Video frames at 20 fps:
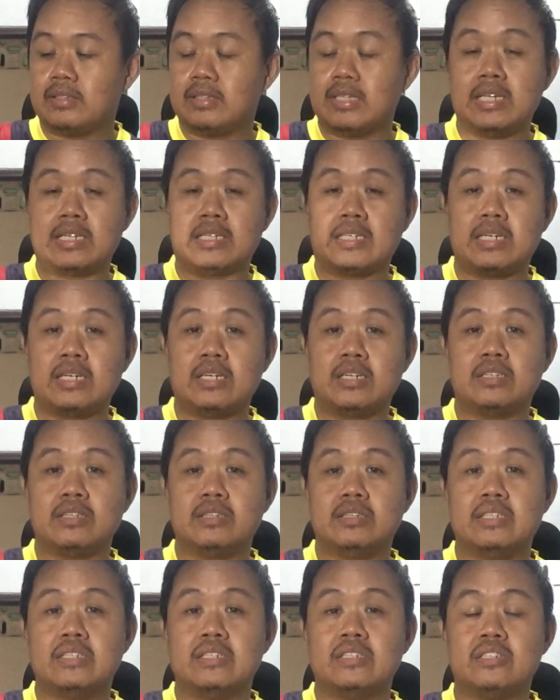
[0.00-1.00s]
taking
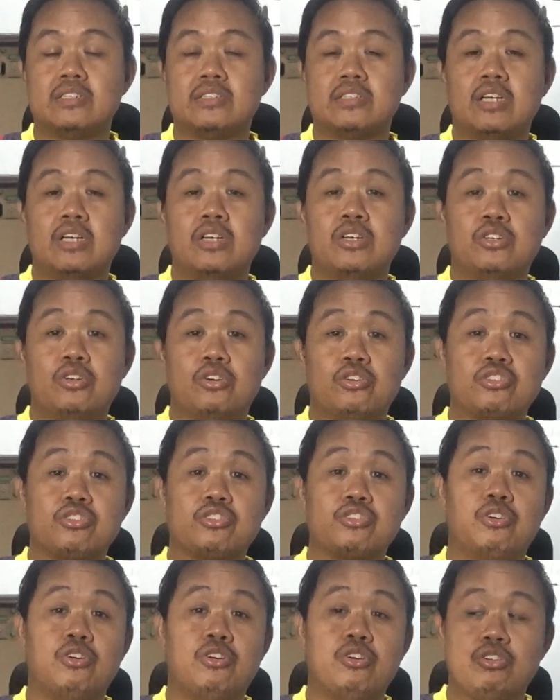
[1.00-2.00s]
digital
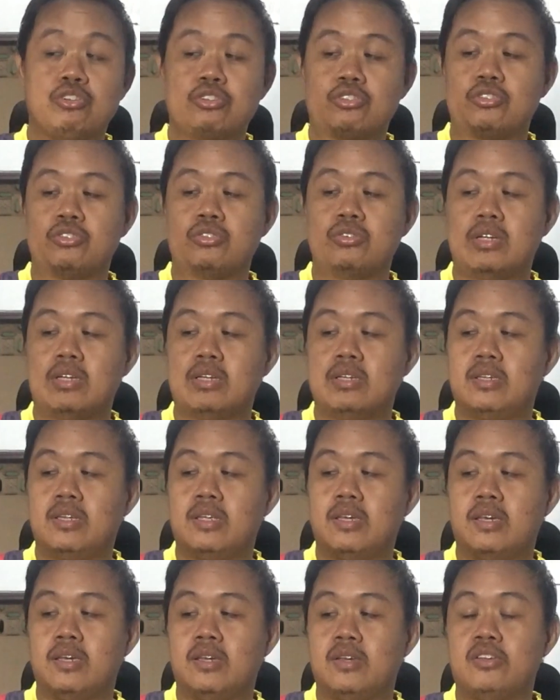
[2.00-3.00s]
notes also, and
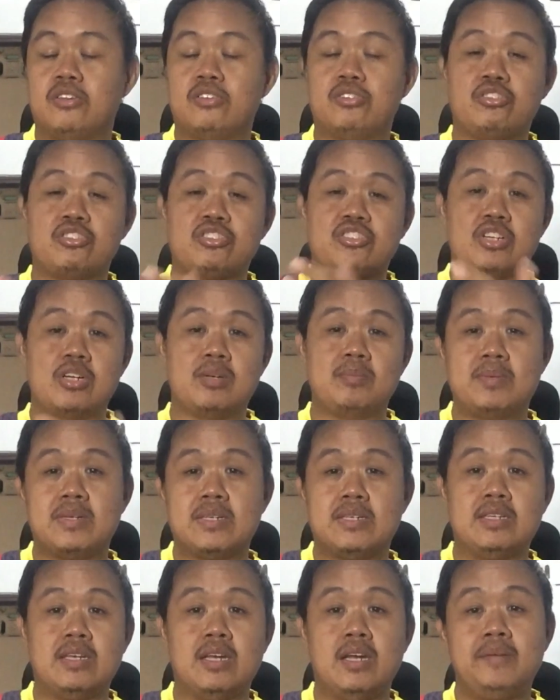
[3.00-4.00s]
then social
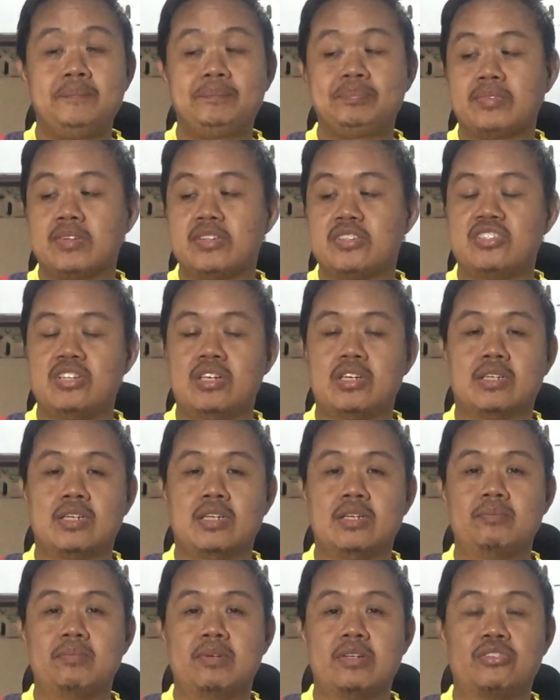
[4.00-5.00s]
media,
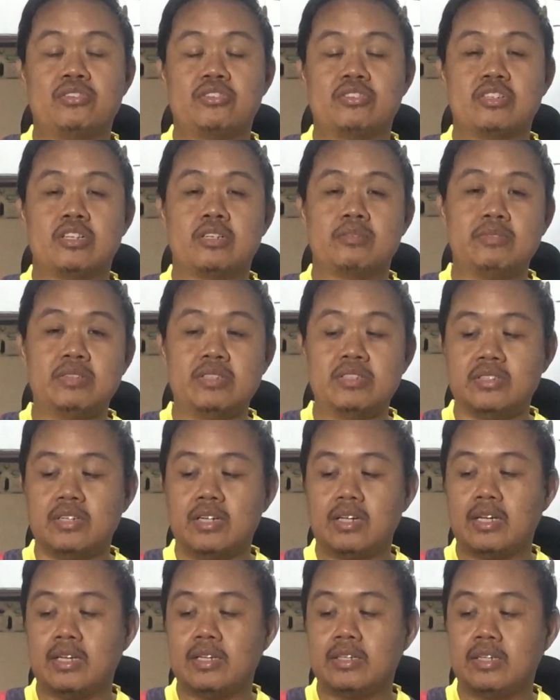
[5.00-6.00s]
checking my social
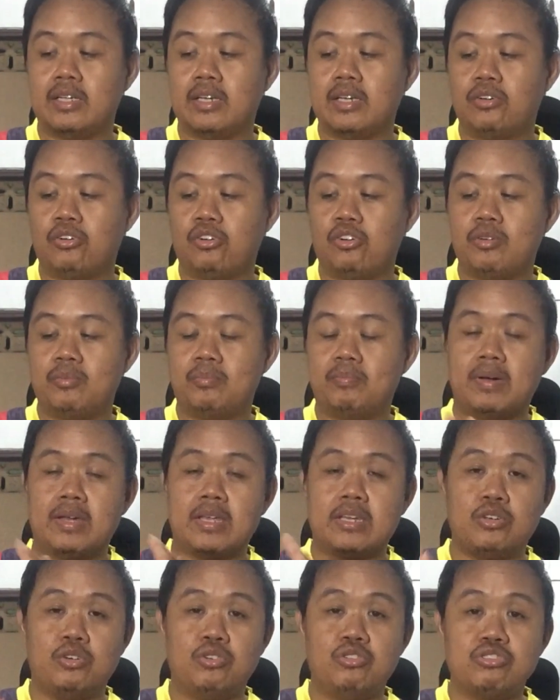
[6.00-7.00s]
media, and then all of
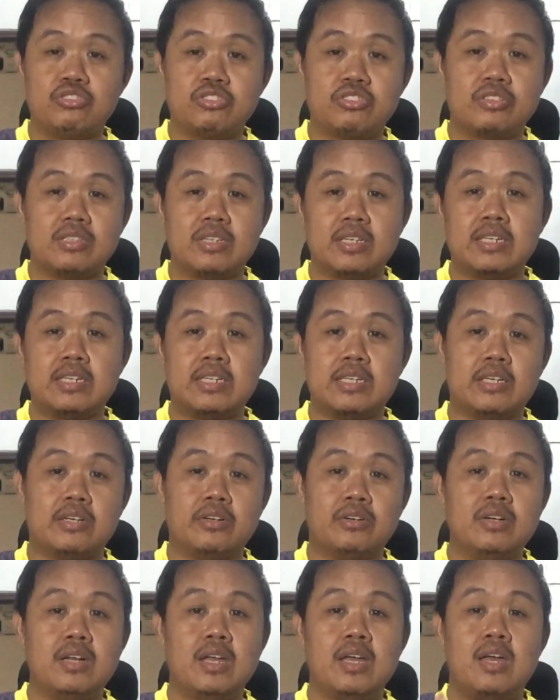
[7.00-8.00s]
my notes in
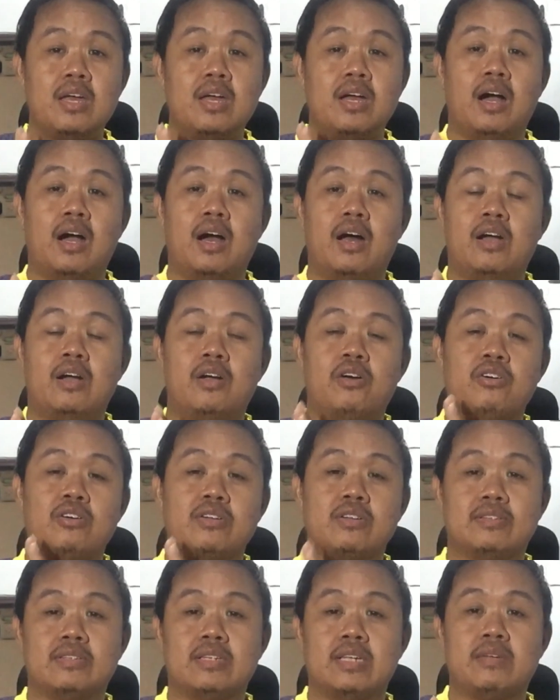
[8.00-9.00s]
here are
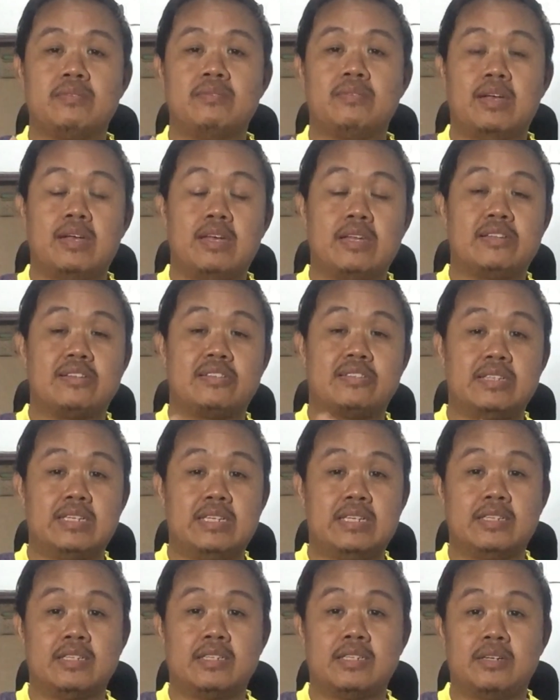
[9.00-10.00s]
all saved and
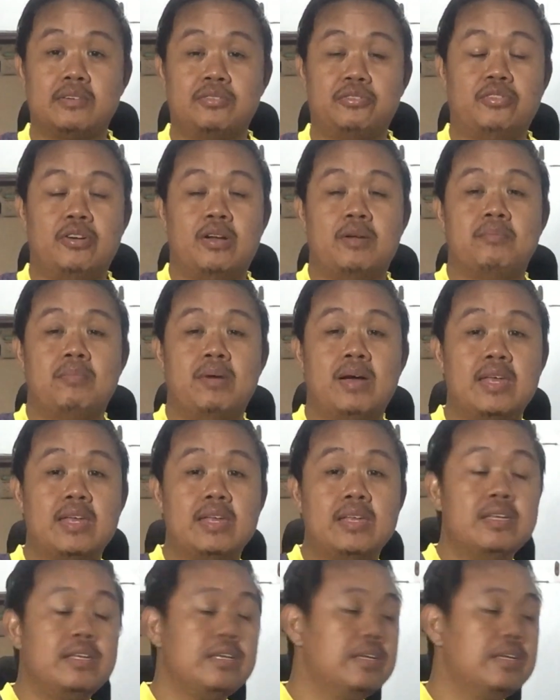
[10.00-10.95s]
sync from my